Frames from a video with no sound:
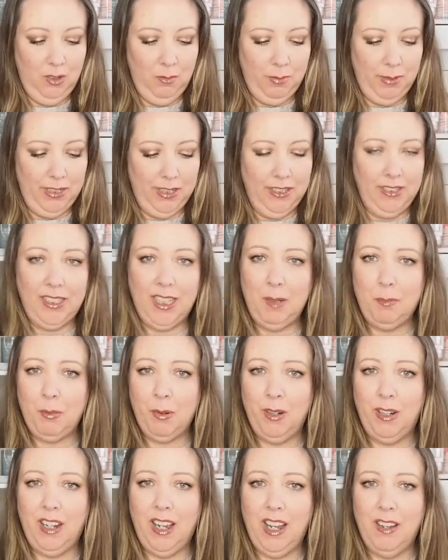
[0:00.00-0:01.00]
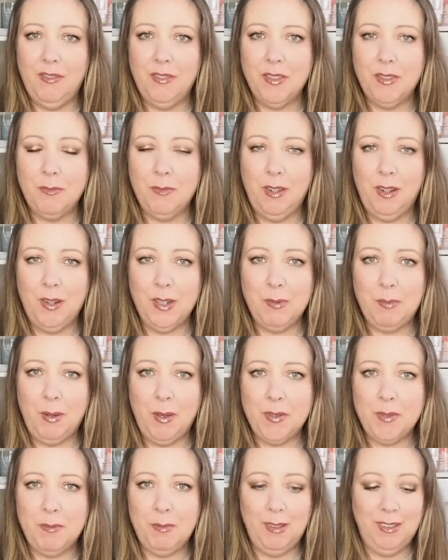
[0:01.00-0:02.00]
I hope I can keep her alive as long as
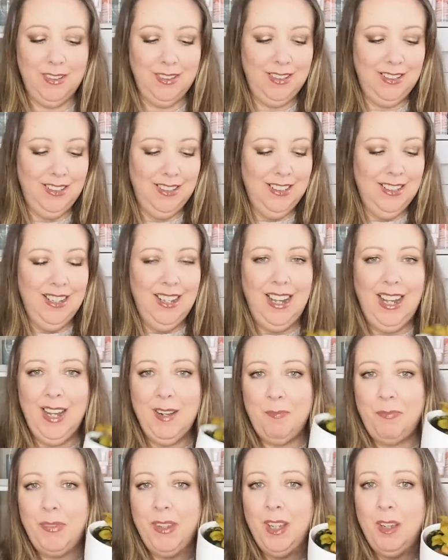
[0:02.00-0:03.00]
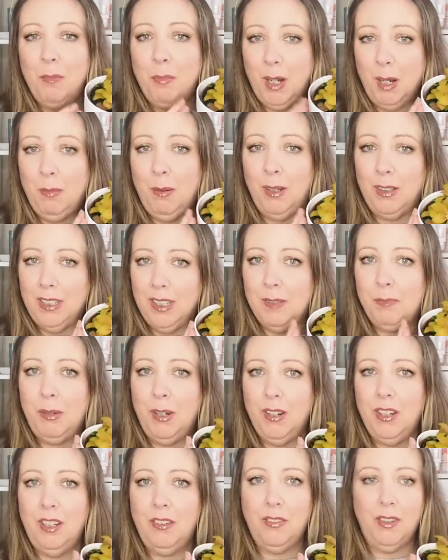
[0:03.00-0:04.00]
possible. But I bought this
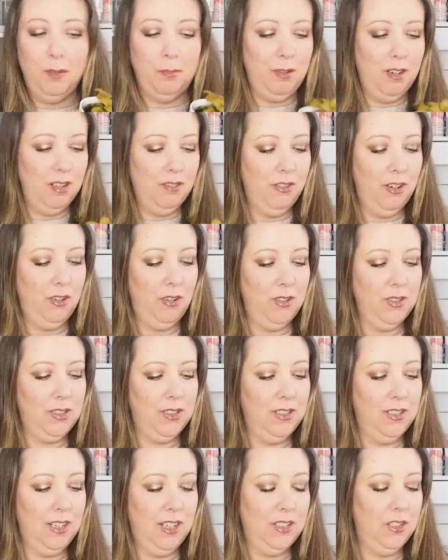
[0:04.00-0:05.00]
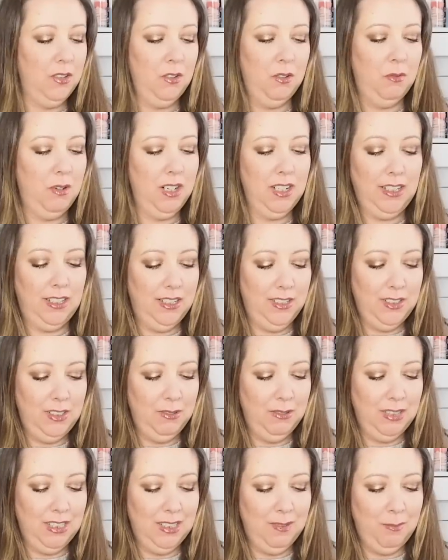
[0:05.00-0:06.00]
purely for blog photos, because I don't know what I'm going to
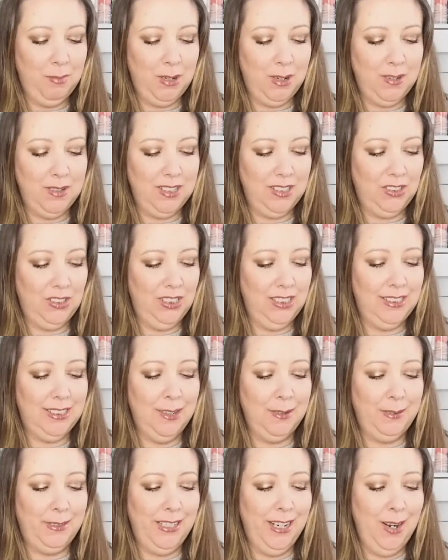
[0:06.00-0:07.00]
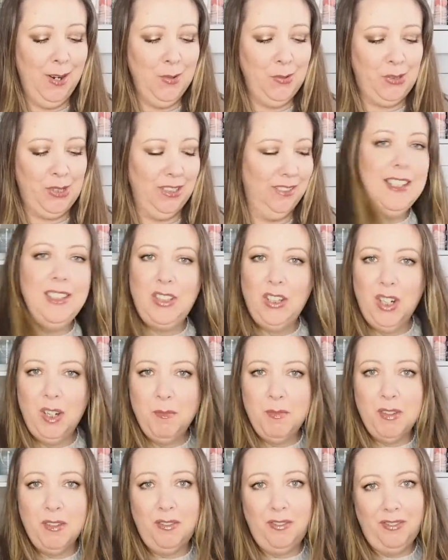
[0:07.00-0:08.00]
do with it, but I was like, she's so cute! In
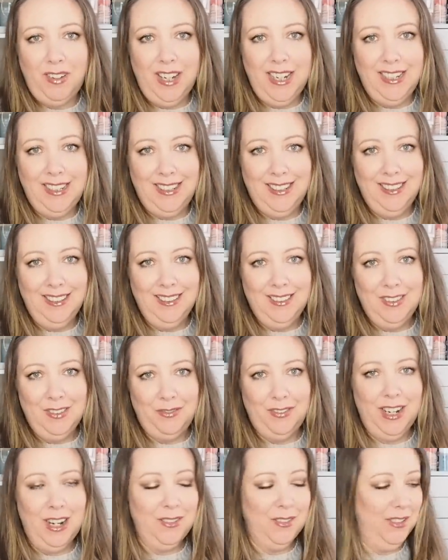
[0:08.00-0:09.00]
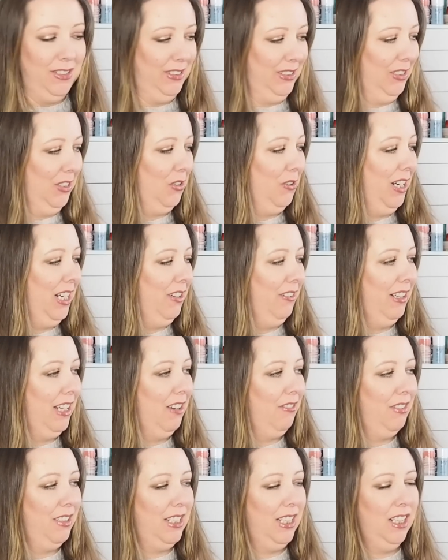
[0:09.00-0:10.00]
terms of fake flowers and greenery and
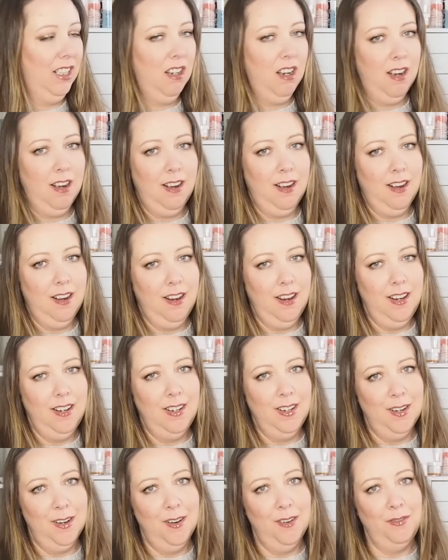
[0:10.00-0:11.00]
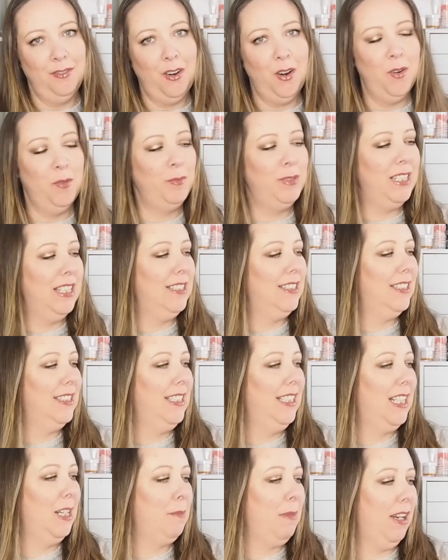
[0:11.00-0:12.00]
everything, I love HomeSense and
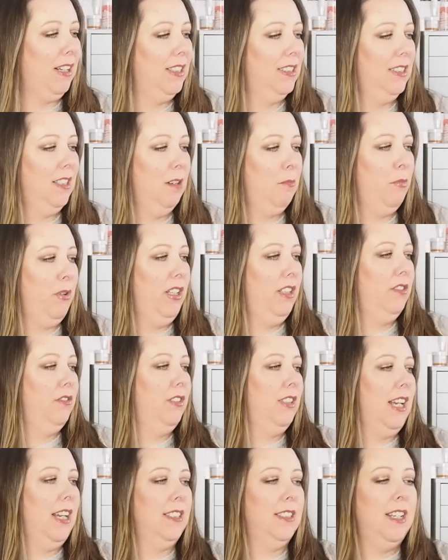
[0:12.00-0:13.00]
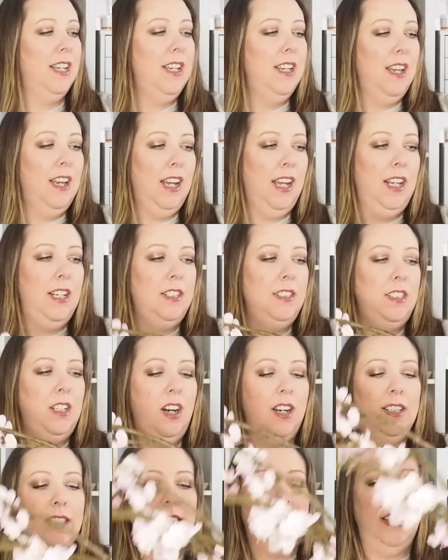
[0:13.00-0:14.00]
TK Maxx are brilliant for that, and
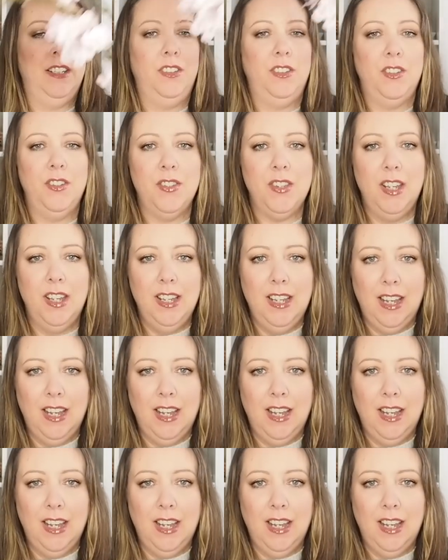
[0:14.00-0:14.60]
garden centres.